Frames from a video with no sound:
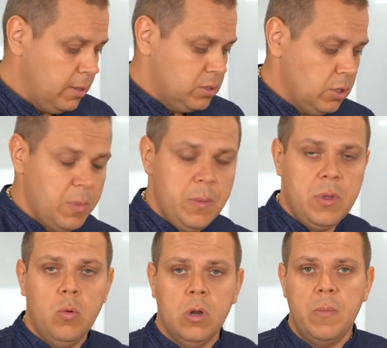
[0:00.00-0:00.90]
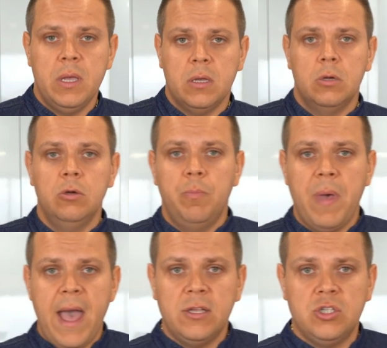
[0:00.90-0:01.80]
So maybe you want to make a good
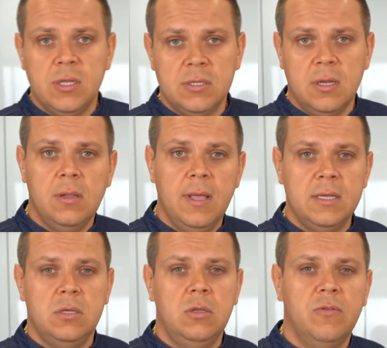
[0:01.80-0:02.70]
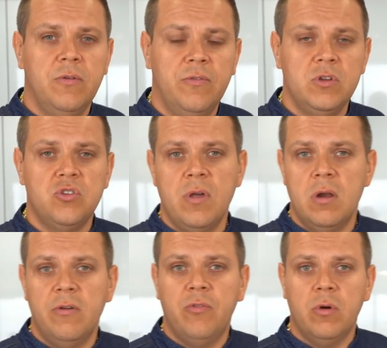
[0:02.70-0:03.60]
batch that's going to last in your
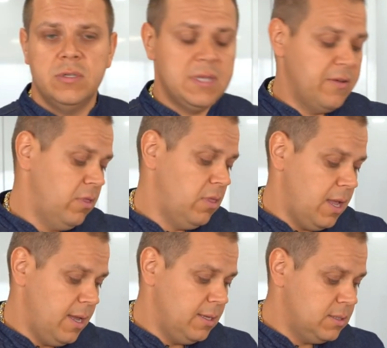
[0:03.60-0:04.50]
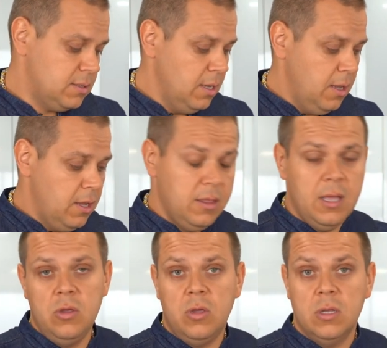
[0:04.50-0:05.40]
refrigerator for 7 days, and
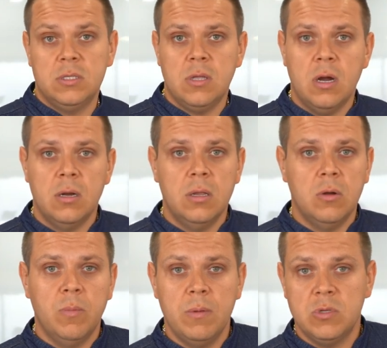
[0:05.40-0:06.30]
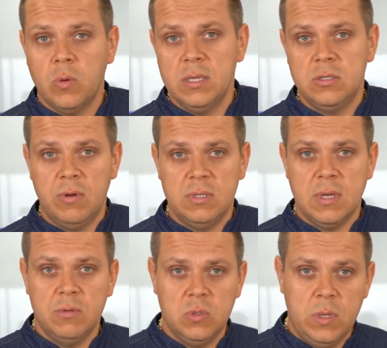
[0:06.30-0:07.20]
then you can start, maybe twice, 3
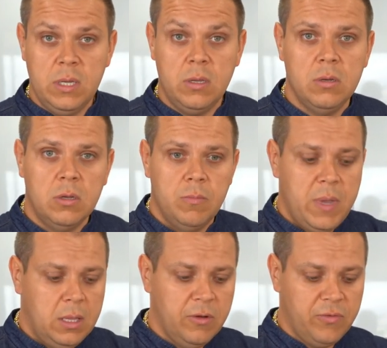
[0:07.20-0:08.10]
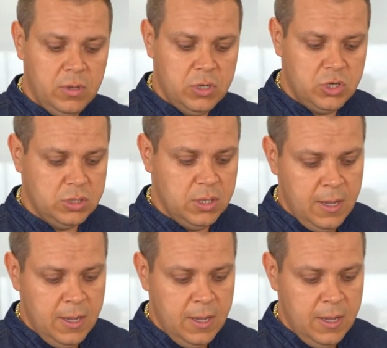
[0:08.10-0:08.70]
times a week, and you can make different dishes.